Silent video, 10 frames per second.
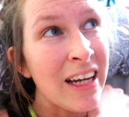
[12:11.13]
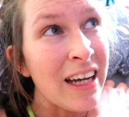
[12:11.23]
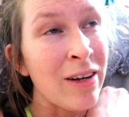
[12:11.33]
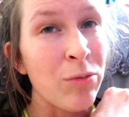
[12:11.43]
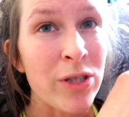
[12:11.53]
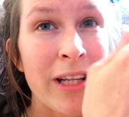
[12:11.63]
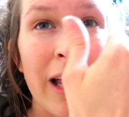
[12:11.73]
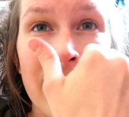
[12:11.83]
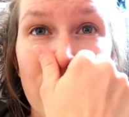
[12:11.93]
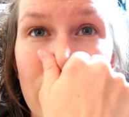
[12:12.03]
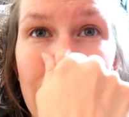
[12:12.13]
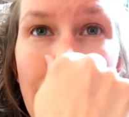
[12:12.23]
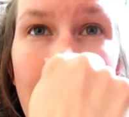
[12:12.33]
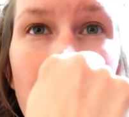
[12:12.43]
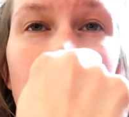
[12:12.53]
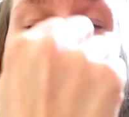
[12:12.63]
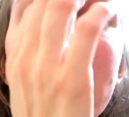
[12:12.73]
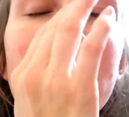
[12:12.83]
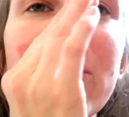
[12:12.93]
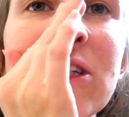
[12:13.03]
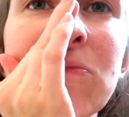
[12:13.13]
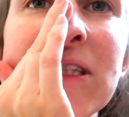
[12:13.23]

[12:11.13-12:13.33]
it was a lot of leg work, which